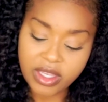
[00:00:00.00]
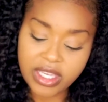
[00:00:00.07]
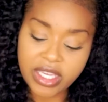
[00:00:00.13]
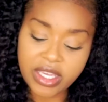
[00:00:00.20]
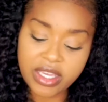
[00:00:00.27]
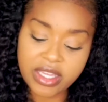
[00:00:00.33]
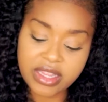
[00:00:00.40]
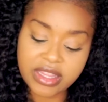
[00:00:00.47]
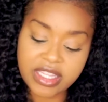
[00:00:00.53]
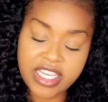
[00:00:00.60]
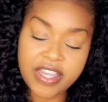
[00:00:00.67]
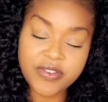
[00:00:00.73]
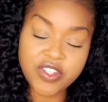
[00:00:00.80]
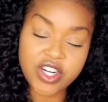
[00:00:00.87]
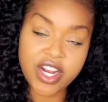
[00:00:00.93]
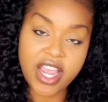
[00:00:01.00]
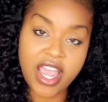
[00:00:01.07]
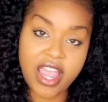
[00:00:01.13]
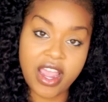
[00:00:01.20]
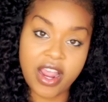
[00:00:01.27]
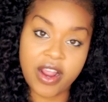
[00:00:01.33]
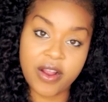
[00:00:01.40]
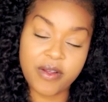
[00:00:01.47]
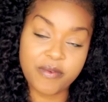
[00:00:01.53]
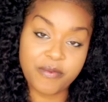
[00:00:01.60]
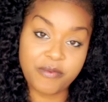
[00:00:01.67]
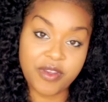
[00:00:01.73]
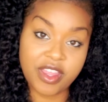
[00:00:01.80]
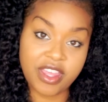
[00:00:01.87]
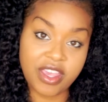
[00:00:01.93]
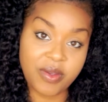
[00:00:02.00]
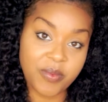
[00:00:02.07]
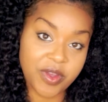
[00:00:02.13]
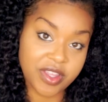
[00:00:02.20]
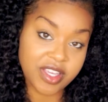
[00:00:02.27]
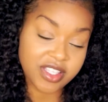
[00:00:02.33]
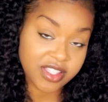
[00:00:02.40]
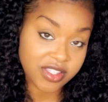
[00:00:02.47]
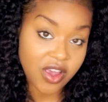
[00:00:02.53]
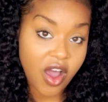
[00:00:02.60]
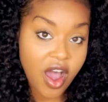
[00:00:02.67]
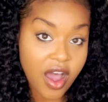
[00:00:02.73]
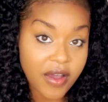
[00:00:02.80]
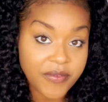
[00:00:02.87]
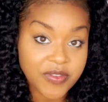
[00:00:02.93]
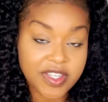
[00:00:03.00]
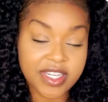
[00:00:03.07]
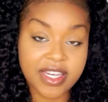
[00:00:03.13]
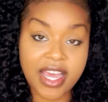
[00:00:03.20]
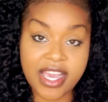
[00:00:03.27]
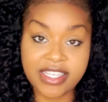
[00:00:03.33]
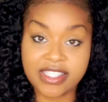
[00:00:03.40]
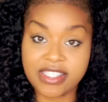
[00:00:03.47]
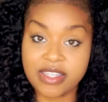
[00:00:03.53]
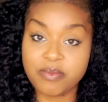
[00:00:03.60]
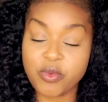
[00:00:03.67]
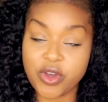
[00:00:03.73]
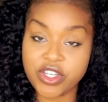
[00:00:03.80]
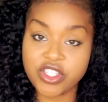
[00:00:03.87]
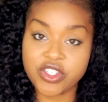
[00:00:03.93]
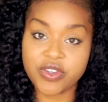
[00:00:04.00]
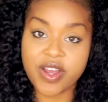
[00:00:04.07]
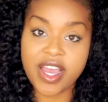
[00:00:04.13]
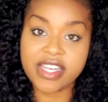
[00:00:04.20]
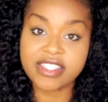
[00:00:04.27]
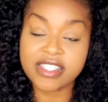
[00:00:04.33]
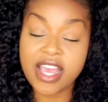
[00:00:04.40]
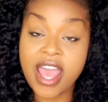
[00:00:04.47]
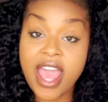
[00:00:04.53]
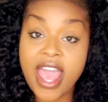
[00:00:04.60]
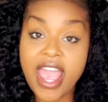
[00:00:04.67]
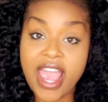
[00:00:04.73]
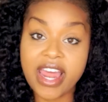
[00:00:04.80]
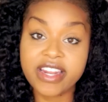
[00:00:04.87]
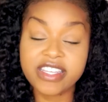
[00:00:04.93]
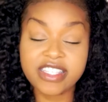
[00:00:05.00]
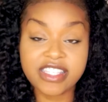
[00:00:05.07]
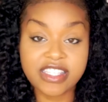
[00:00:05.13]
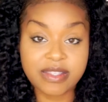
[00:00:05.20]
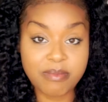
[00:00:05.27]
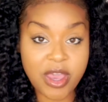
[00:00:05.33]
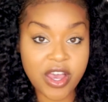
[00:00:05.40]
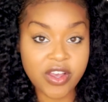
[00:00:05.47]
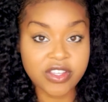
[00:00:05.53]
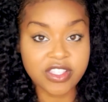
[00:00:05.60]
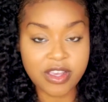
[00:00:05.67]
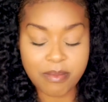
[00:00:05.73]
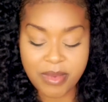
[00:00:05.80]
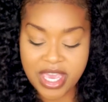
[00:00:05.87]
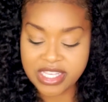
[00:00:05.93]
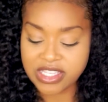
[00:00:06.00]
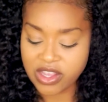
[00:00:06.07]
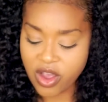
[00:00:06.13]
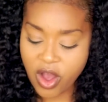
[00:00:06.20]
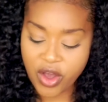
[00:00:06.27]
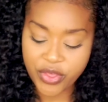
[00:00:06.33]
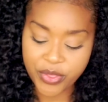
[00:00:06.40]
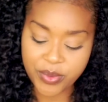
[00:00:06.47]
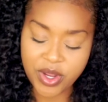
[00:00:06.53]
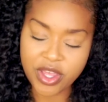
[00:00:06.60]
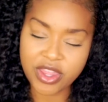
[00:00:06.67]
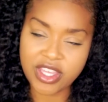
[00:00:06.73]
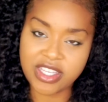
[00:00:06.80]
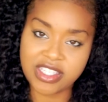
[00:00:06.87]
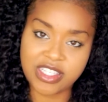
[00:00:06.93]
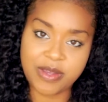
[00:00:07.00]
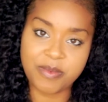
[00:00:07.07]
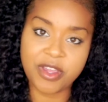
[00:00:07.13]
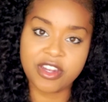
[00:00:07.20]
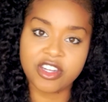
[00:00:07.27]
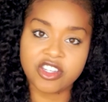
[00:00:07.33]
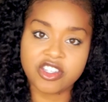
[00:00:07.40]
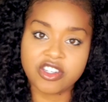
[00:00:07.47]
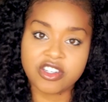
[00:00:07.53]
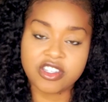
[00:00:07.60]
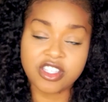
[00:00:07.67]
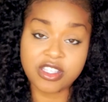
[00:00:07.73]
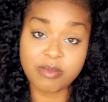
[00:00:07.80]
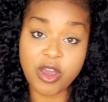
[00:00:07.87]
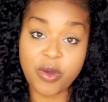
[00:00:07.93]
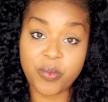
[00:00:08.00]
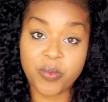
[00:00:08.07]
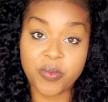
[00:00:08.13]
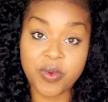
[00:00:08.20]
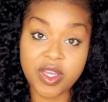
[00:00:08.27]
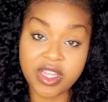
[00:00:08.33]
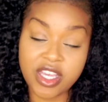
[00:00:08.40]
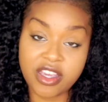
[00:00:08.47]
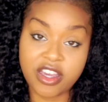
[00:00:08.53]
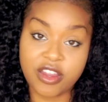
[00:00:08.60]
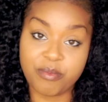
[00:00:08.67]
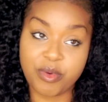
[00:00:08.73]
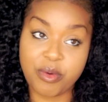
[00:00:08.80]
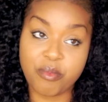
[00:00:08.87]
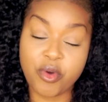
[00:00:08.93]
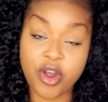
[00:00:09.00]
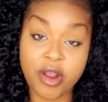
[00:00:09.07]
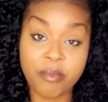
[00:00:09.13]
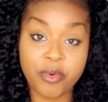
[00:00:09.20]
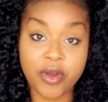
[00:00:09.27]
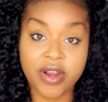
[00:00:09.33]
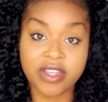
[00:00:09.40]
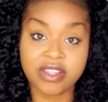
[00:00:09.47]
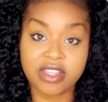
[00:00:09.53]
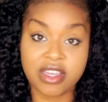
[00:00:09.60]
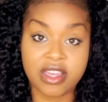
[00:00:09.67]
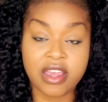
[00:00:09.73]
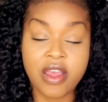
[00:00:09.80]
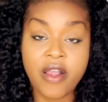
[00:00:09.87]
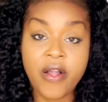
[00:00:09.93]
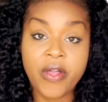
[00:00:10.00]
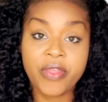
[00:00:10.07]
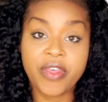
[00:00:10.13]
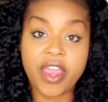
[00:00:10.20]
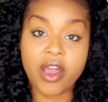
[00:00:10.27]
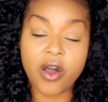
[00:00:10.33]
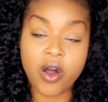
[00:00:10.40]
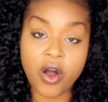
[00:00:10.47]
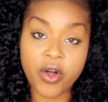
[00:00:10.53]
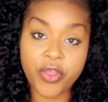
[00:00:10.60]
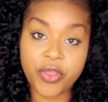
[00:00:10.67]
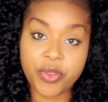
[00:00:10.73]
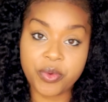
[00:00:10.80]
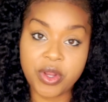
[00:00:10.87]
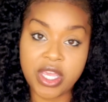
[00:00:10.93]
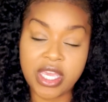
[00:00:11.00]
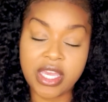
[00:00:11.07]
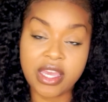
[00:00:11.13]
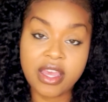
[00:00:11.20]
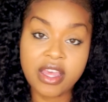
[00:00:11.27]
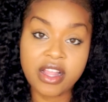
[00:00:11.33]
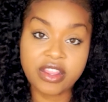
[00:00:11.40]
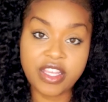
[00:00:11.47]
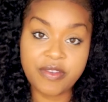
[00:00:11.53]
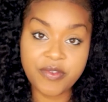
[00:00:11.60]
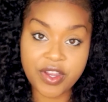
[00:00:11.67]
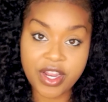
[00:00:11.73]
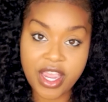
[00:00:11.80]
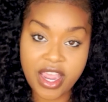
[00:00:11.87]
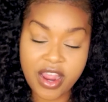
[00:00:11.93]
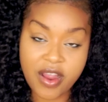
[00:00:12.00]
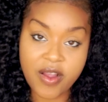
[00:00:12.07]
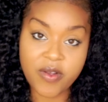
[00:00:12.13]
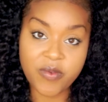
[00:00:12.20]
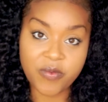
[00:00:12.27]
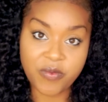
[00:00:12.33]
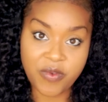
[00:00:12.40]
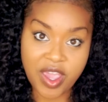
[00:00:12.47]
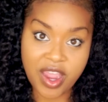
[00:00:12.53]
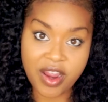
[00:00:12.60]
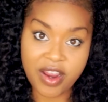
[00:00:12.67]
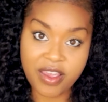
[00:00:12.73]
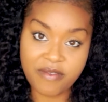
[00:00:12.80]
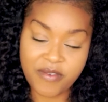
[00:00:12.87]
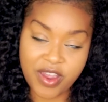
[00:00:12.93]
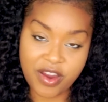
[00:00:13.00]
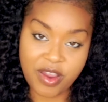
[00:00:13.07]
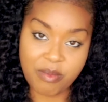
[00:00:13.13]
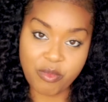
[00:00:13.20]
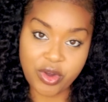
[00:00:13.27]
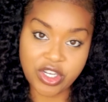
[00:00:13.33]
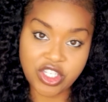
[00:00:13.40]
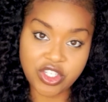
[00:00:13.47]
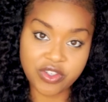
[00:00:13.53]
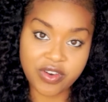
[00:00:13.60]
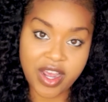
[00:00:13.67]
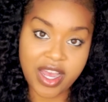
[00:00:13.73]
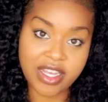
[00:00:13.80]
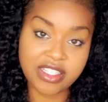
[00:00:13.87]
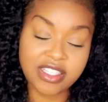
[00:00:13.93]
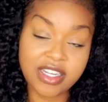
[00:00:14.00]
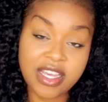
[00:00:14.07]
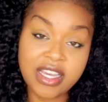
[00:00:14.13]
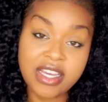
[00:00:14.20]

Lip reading: It leaves your hair feeling really soft and nice and moisturized, and it smells amazing. All three of these deep conditioners smell really good, but more importantly, they all three leave your hair very, very moisturized.